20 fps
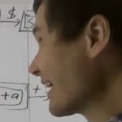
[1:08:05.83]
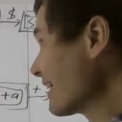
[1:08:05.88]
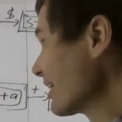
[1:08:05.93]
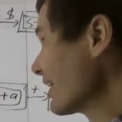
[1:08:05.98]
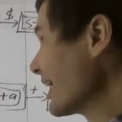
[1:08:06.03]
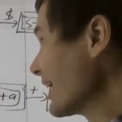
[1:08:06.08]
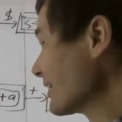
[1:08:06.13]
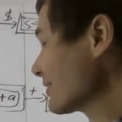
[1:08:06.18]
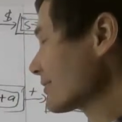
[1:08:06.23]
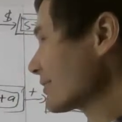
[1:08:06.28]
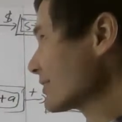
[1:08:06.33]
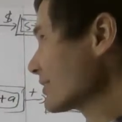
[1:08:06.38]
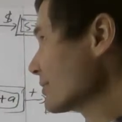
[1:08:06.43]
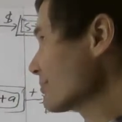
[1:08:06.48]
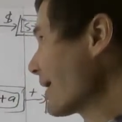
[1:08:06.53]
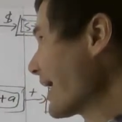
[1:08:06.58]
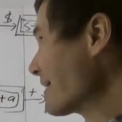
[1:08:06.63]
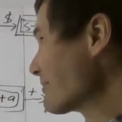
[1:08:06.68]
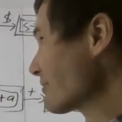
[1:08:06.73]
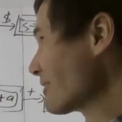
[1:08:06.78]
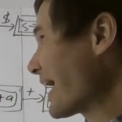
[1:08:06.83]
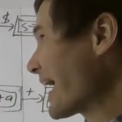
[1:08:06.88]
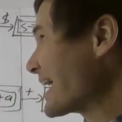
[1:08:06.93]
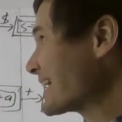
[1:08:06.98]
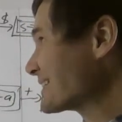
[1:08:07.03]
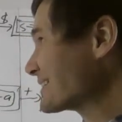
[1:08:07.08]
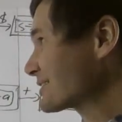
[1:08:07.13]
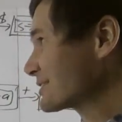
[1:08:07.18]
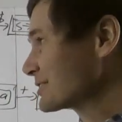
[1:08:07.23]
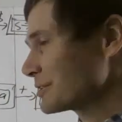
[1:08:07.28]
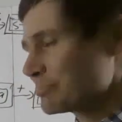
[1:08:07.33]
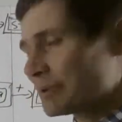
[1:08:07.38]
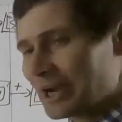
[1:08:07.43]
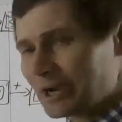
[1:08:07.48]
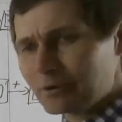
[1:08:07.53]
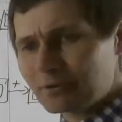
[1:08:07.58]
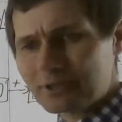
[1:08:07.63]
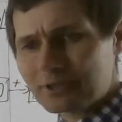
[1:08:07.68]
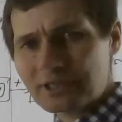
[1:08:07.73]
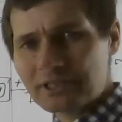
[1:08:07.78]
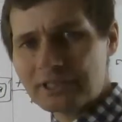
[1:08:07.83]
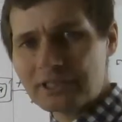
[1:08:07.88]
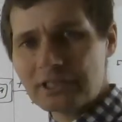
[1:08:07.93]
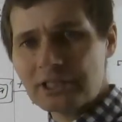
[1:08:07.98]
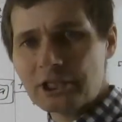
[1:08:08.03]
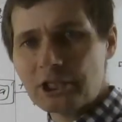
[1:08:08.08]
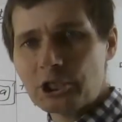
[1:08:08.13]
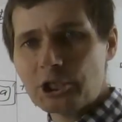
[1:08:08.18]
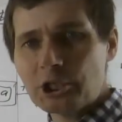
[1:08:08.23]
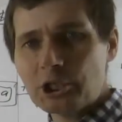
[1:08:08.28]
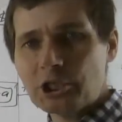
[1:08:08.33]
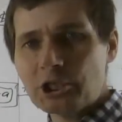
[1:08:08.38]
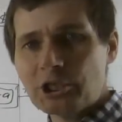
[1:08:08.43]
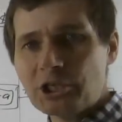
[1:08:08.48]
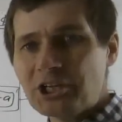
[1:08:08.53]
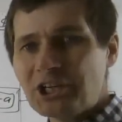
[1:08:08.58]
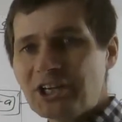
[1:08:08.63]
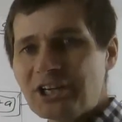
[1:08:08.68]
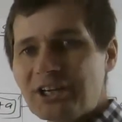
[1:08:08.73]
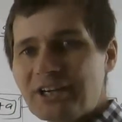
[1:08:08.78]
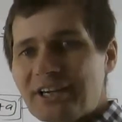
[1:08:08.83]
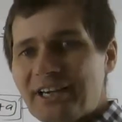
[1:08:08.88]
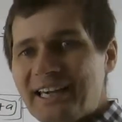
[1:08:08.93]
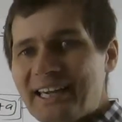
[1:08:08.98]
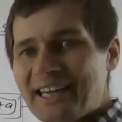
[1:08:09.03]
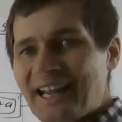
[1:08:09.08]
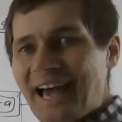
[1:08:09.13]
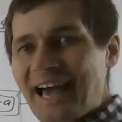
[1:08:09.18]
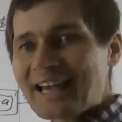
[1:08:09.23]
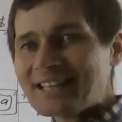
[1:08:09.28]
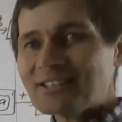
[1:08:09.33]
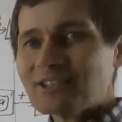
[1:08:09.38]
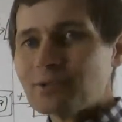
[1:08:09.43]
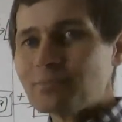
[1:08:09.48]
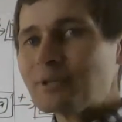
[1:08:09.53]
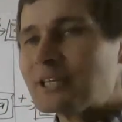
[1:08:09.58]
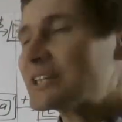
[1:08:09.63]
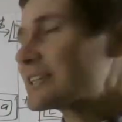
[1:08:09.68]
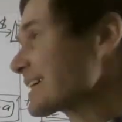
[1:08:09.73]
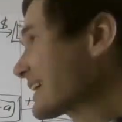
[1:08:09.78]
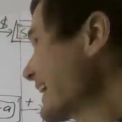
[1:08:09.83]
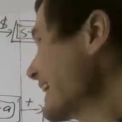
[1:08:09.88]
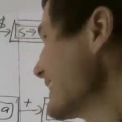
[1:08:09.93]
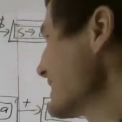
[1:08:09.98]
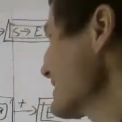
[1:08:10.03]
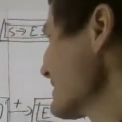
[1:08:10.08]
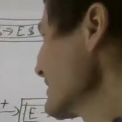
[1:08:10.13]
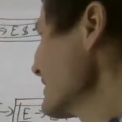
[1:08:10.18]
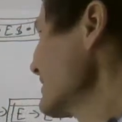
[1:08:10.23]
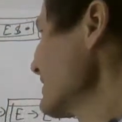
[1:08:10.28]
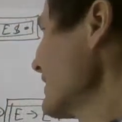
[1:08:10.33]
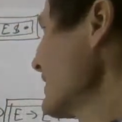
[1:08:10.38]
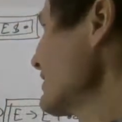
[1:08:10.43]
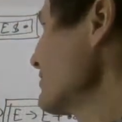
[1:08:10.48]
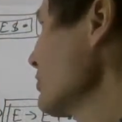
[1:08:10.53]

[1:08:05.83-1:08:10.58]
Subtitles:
algorithm ever asks about, it has to be the case that they